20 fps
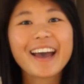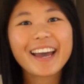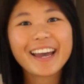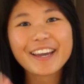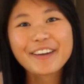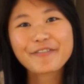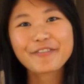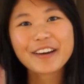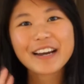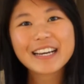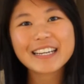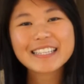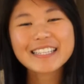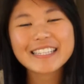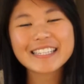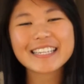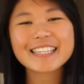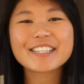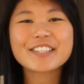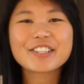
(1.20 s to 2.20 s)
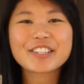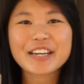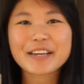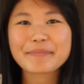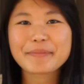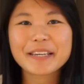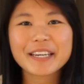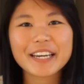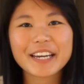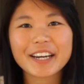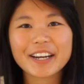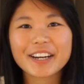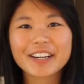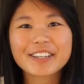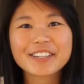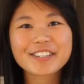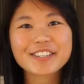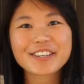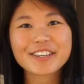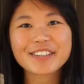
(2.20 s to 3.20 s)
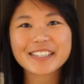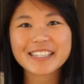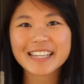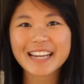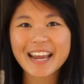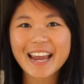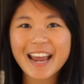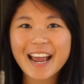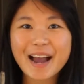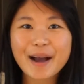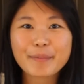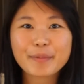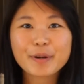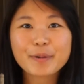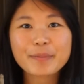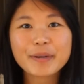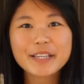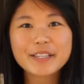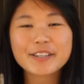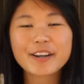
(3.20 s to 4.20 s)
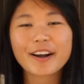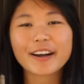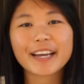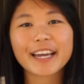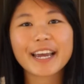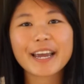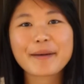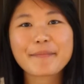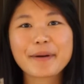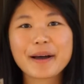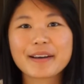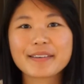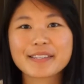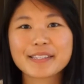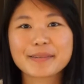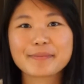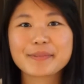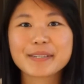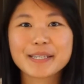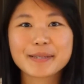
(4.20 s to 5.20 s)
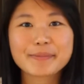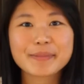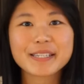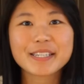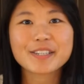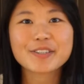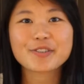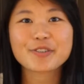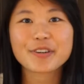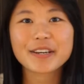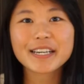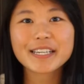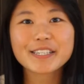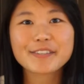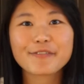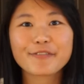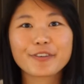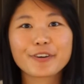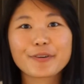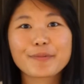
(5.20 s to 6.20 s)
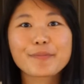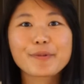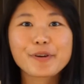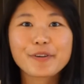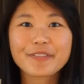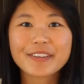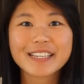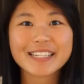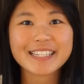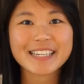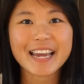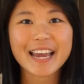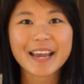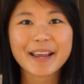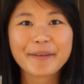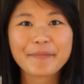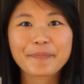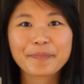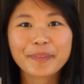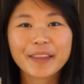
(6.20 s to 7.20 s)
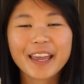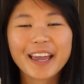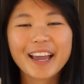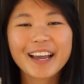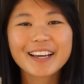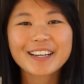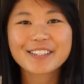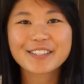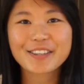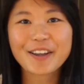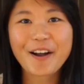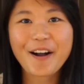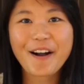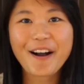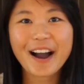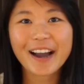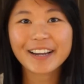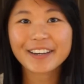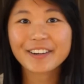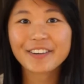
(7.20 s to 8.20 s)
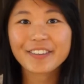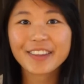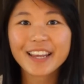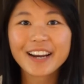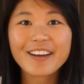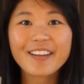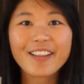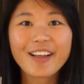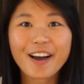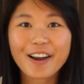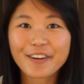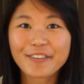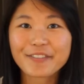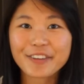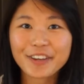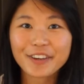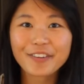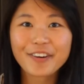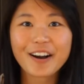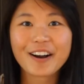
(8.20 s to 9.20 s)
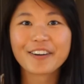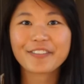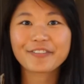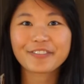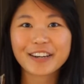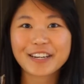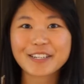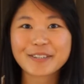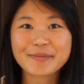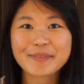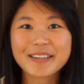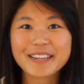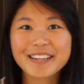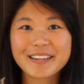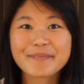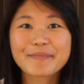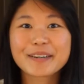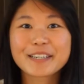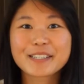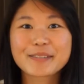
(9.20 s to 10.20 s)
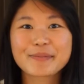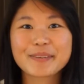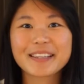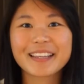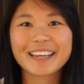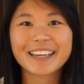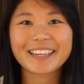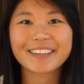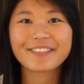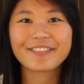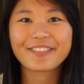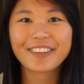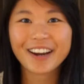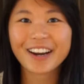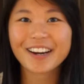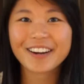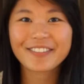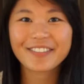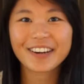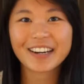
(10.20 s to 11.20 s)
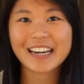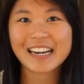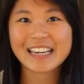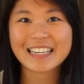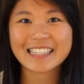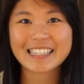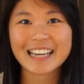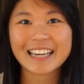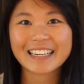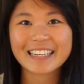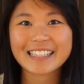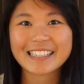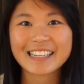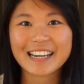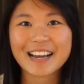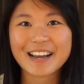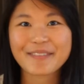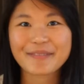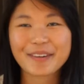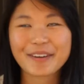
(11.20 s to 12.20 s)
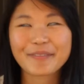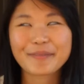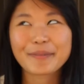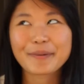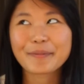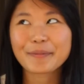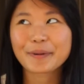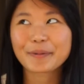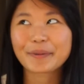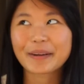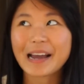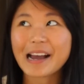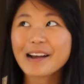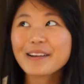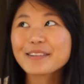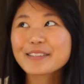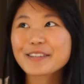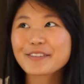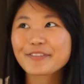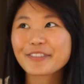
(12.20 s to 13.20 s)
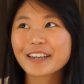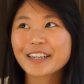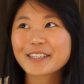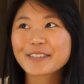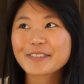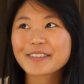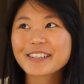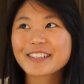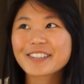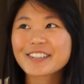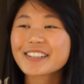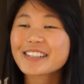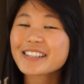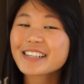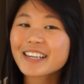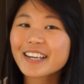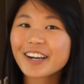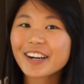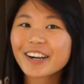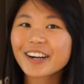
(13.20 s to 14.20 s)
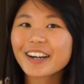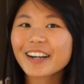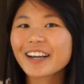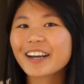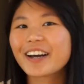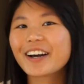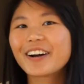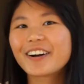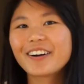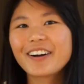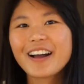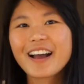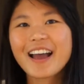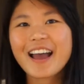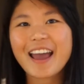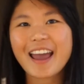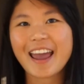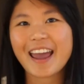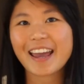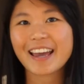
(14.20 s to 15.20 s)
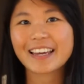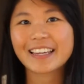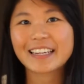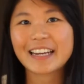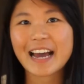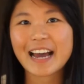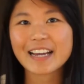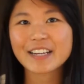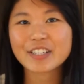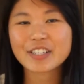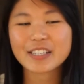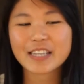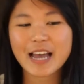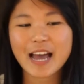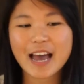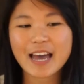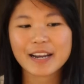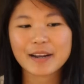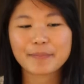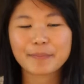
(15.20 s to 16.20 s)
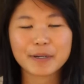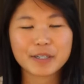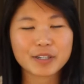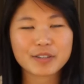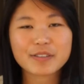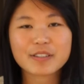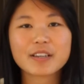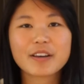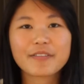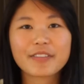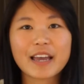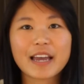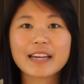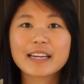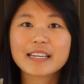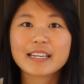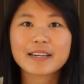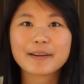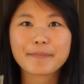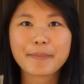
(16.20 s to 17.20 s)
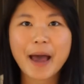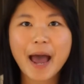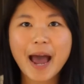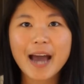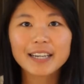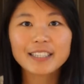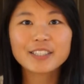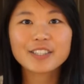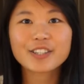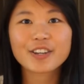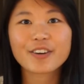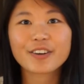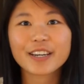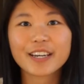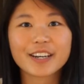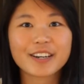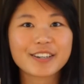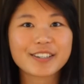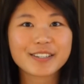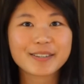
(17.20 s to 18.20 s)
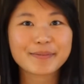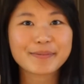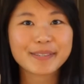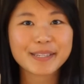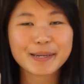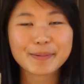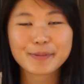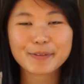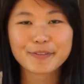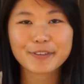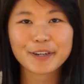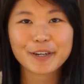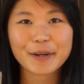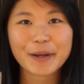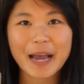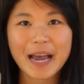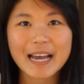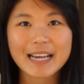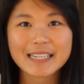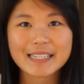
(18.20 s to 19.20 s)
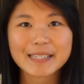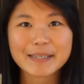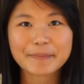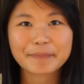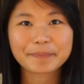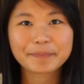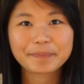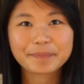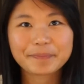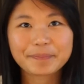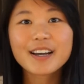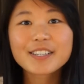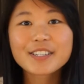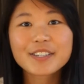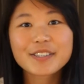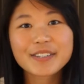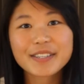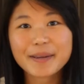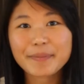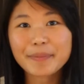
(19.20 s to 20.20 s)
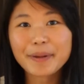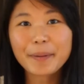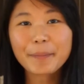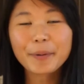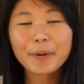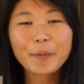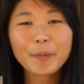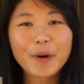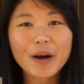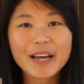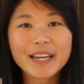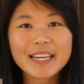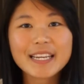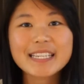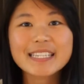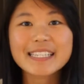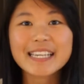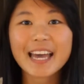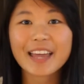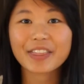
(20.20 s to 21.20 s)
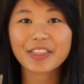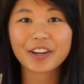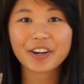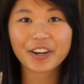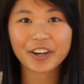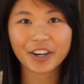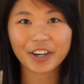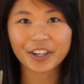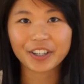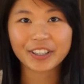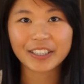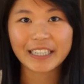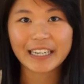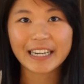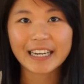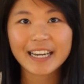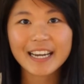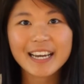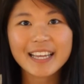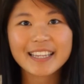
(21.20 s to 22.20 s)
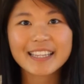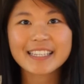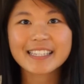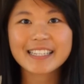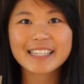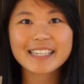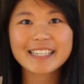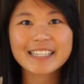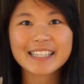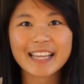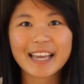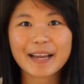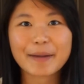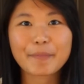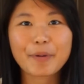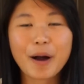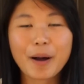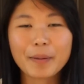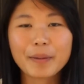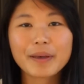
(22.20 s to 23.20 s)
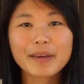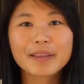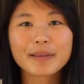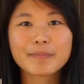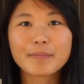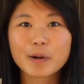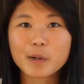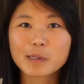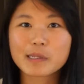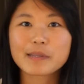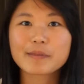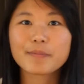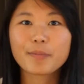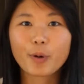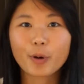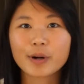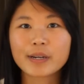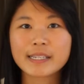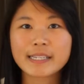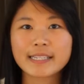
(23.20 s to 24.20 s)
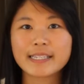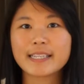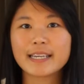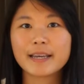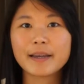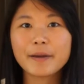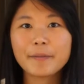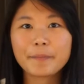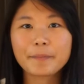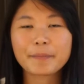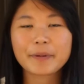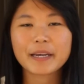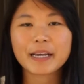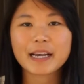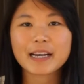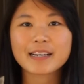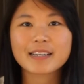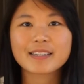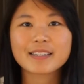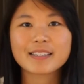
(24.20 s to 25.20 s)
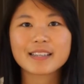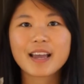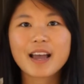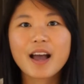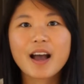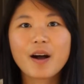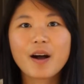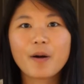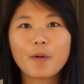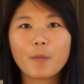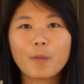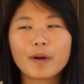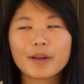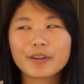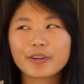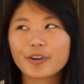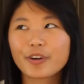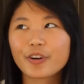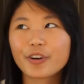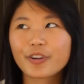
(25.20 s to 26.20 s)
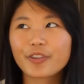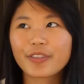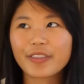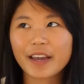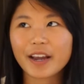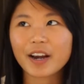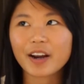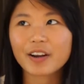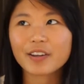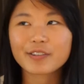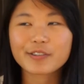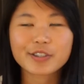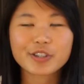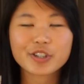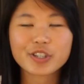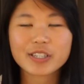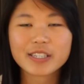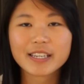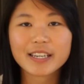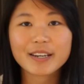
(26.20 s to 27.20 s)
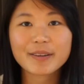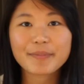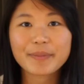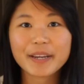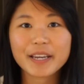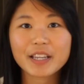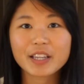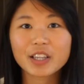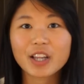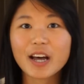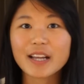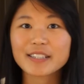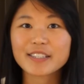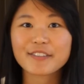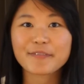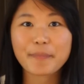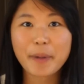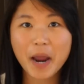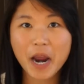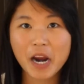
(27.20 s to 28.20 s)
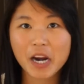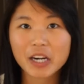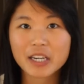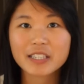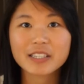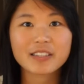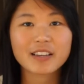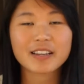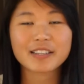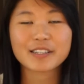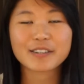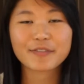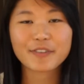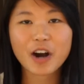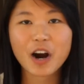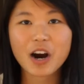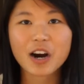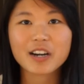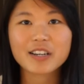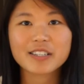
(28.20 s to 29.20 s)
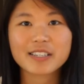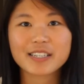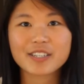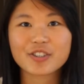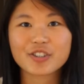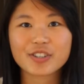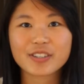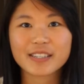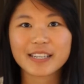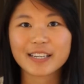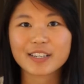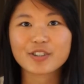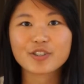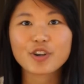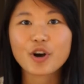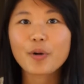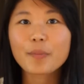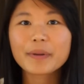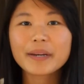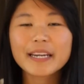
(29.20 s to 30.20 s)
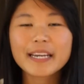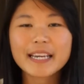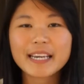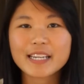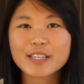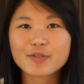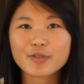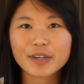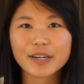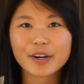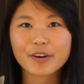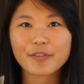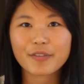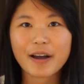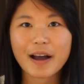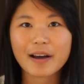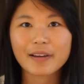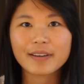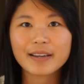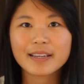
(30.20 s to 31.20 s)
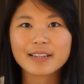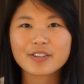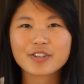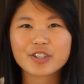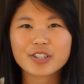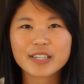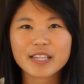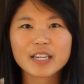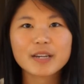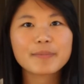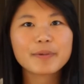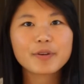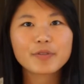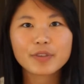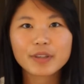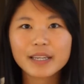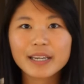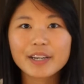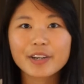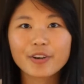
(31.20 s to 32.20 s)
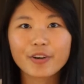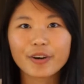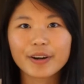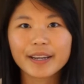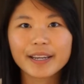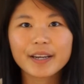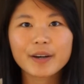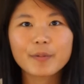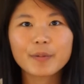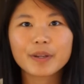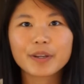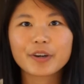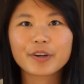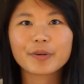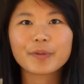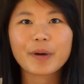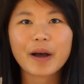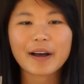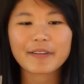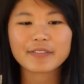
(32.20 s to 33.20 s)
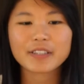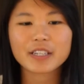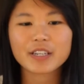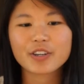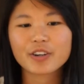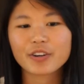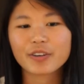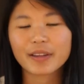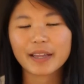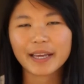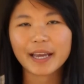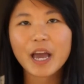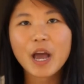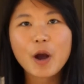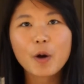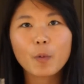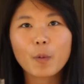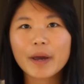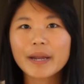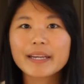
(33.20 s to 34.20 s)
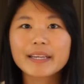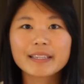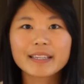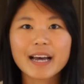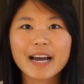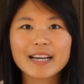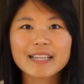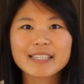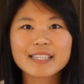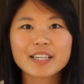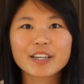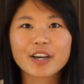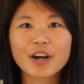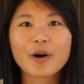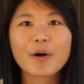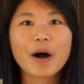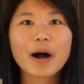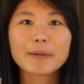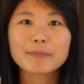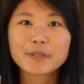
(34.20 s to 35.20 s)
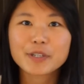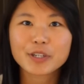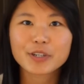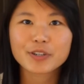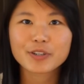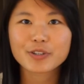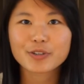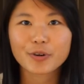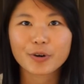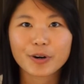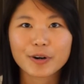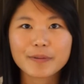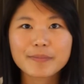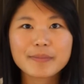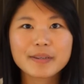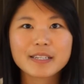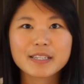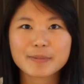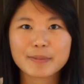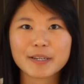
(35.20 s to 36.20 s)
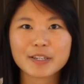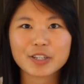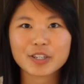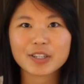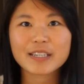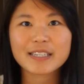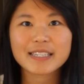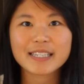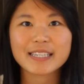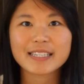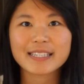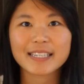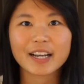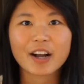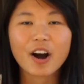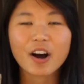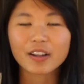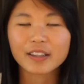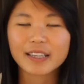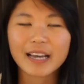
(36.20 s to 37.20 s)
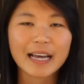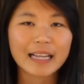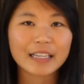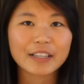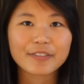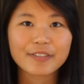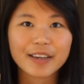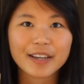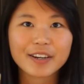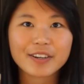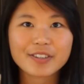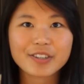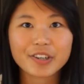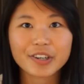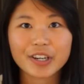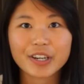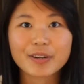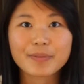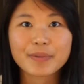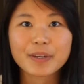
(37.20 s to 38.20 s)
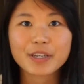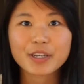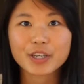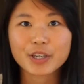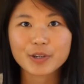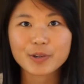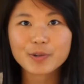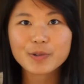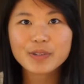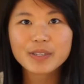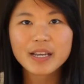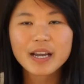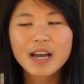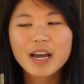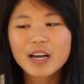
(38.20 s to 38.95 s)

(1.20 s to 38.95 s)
Hey friends, it's Jamie here. So today I'm going to be talking about some tips and tricks for move-in day. So I know that a lot of you are freshmen and it must be like a very exciting time. I remember when I was a freshman just a year ago and I just had a bunch of stuff that I needed to pack. So here are some tips for you guys. So tip number one is get there early. This is like probably the most important tip because when you're there, there's just gonna be lots of parents, lots of cars, and just like so many kids running around, and it's just gonna be really annoying when you have to, like wait in line to go up to your dorm, especially since like all the elevators are gonna be used.